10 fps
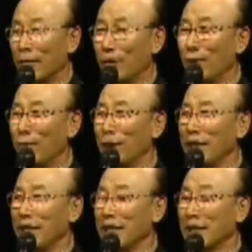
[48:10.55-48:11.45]

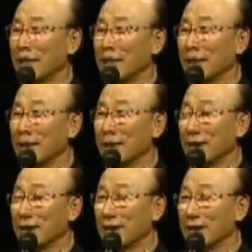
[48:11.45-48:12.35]
Only
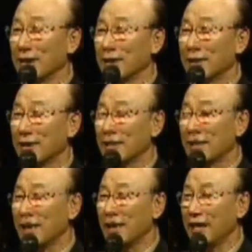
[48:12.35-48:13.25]
the
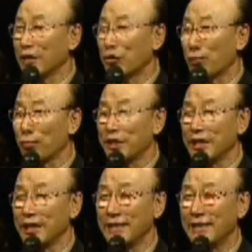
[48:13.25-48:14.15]
healing truth
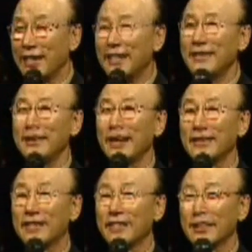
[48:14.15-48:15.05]

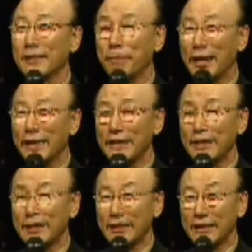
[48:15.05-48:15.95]
inundated her
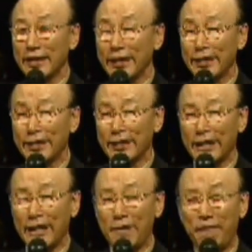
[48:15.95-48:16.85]
mind and
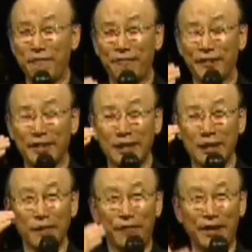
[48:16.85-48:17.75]
every
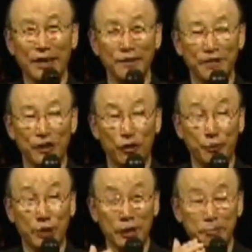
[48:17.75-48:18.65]
fiber
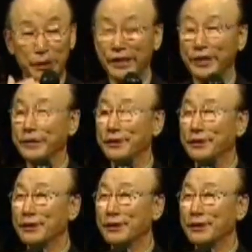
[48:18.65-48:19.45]
of her being.